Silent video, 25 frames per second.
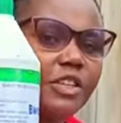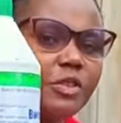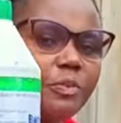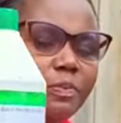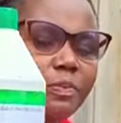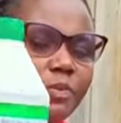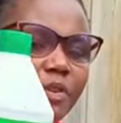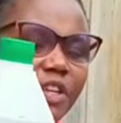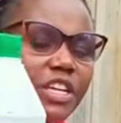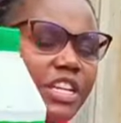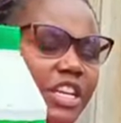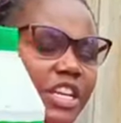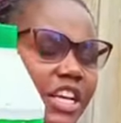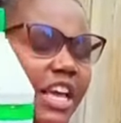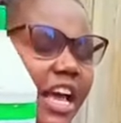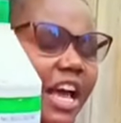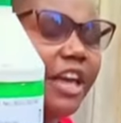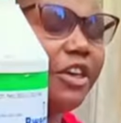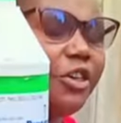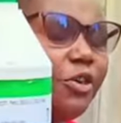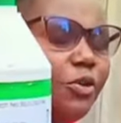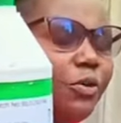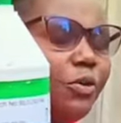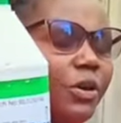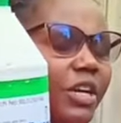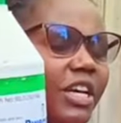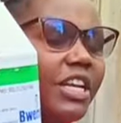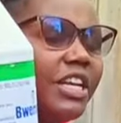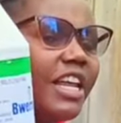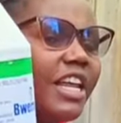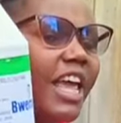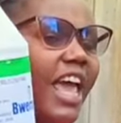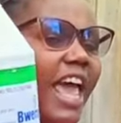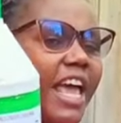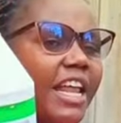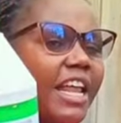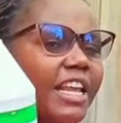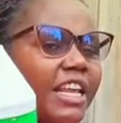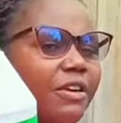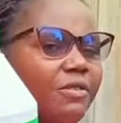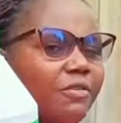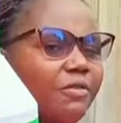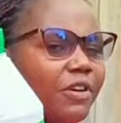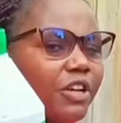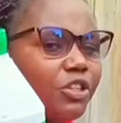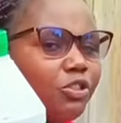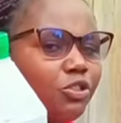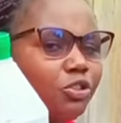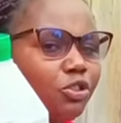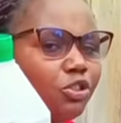near you in any
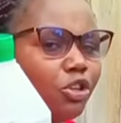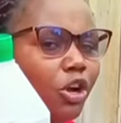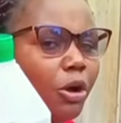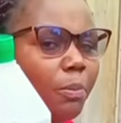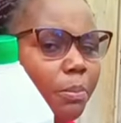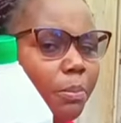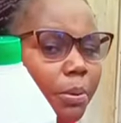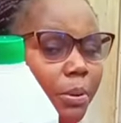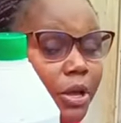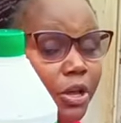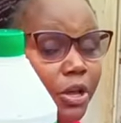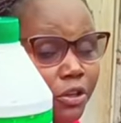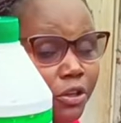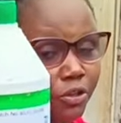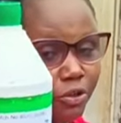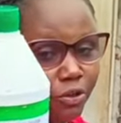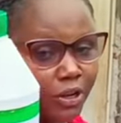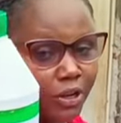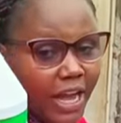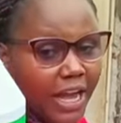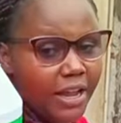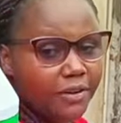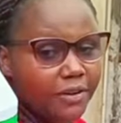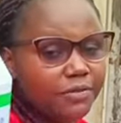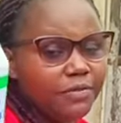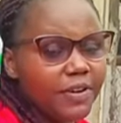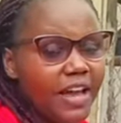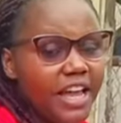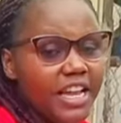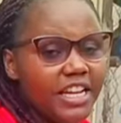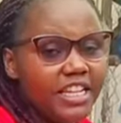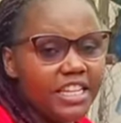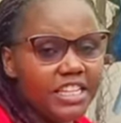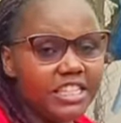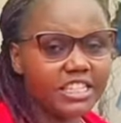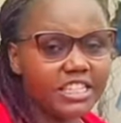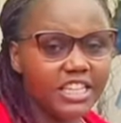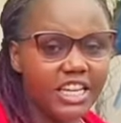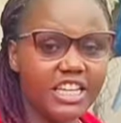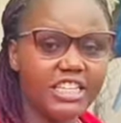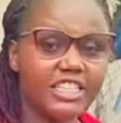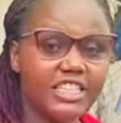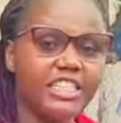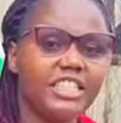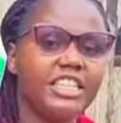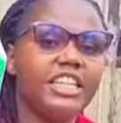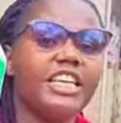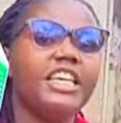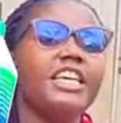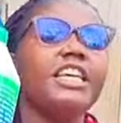vet shop. You can find it
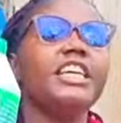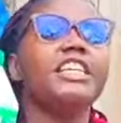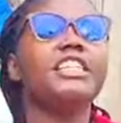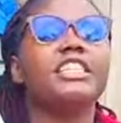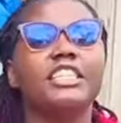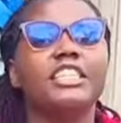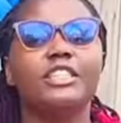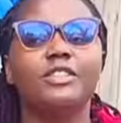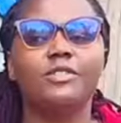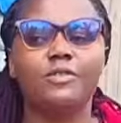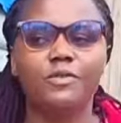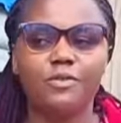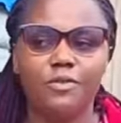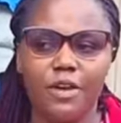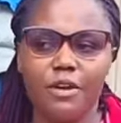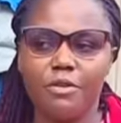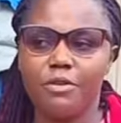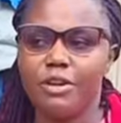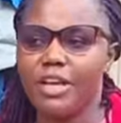easily. It is very